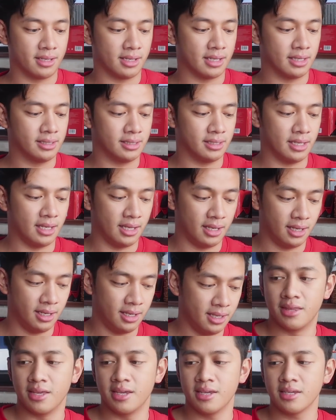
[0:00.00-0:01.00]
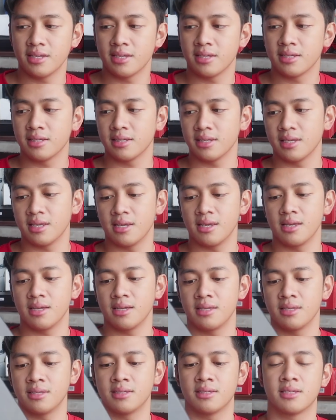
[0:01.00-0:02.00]
kasi this
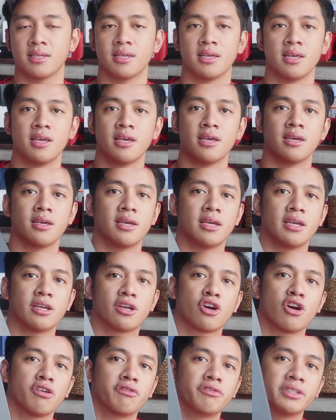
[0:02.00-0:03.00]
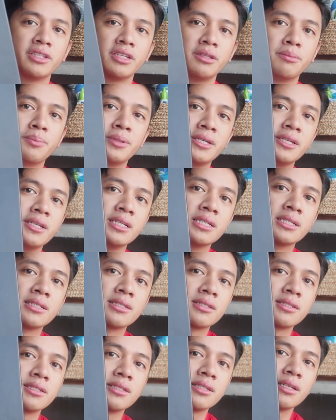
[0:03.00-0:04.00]
is a coveted
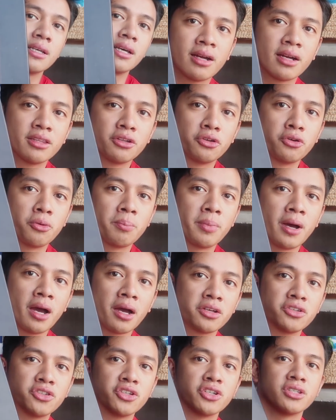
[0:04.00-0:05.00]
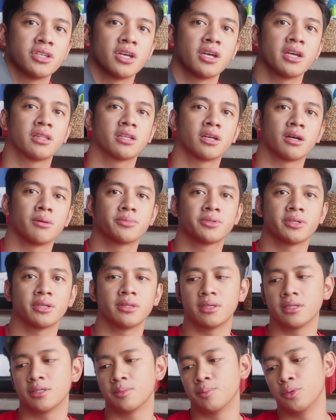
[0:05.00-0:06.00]
piece. Ang ganda ng packaging niya. It comes
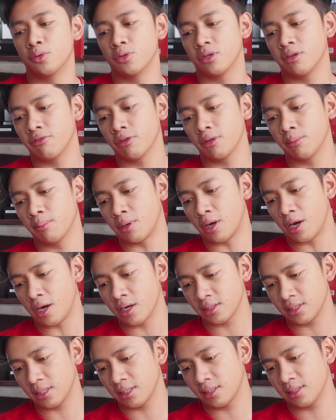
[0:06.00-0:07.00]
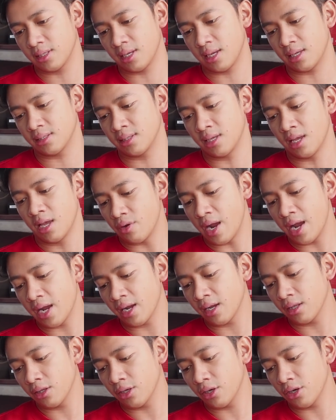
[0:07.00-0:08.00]
in this beautiful box. It says,
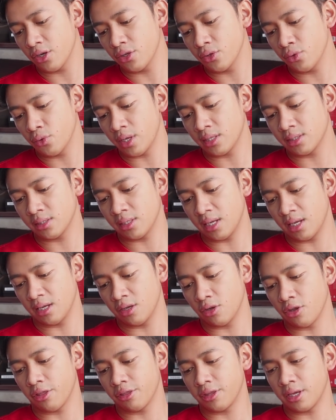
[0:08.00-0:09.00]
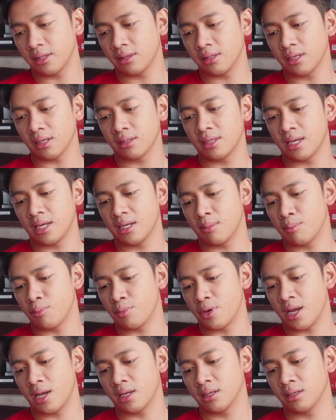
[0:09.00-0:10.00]
Strangler USA Authentic Denim
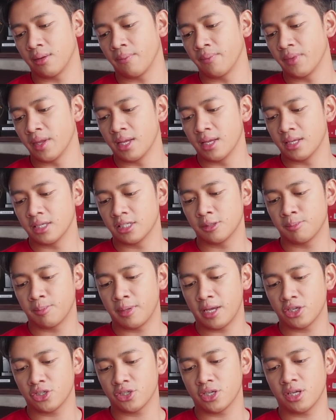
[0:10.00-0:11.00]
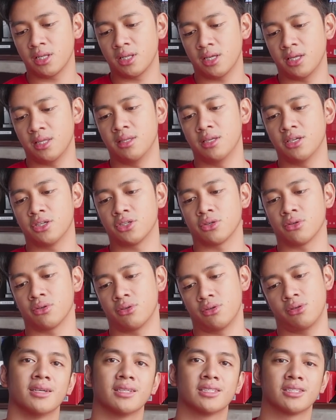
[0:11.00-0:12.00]
Brand. Special edition.
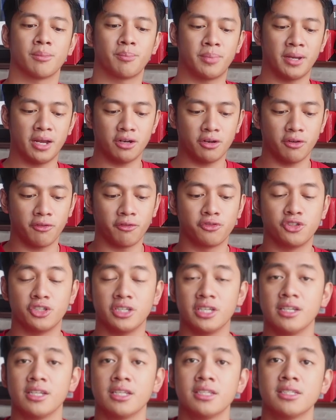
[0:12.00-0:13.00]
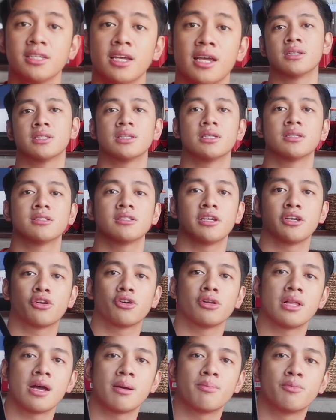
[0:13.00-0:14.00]
It's a pair of jeans. This is a
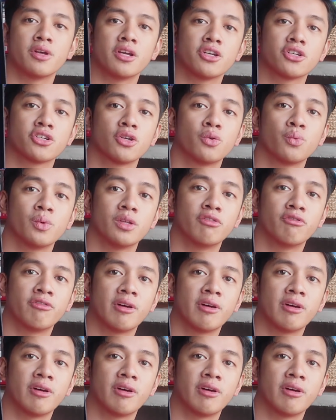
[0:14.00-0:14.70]
collaboration with